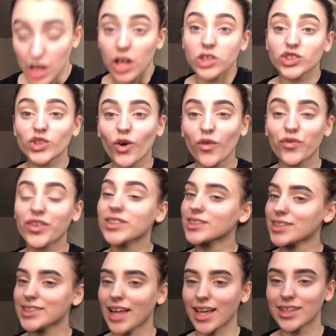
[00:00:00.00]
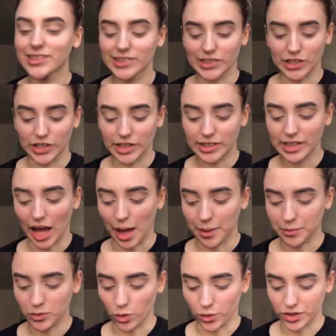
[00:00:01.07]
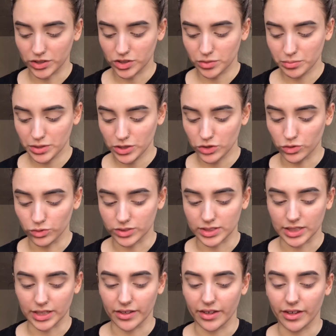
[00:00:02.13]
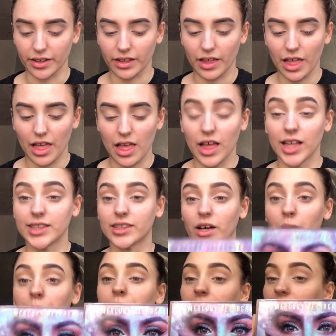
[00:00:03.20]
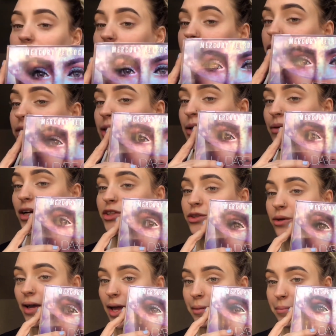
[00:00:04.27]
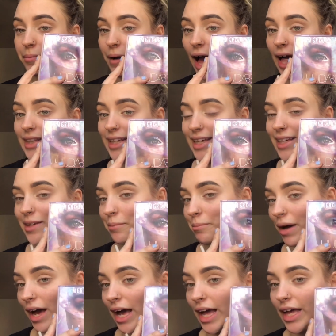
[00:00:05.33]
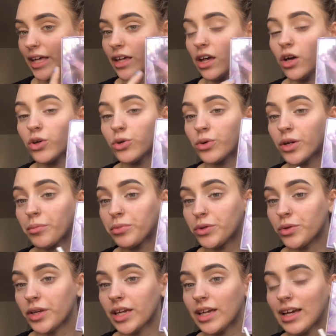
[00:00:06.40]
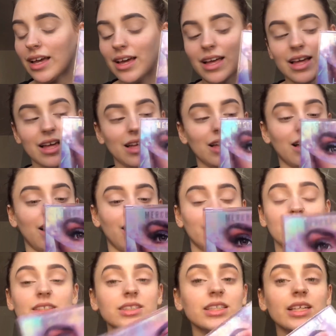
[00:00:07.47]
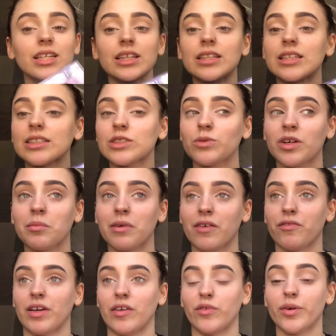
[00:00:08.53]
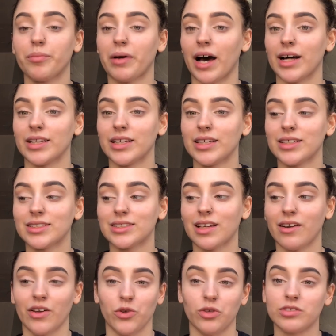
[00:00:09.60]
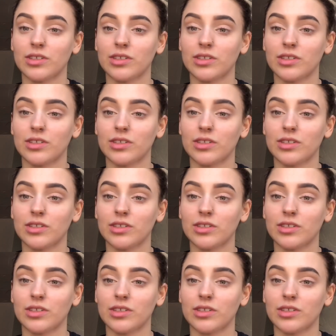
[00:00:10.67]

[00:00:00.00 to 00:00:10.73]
So for today's look, I am going to be using the Mercury Retrogade palette by Huda Beauty. Honestly, this is one of my favorite palettes and I use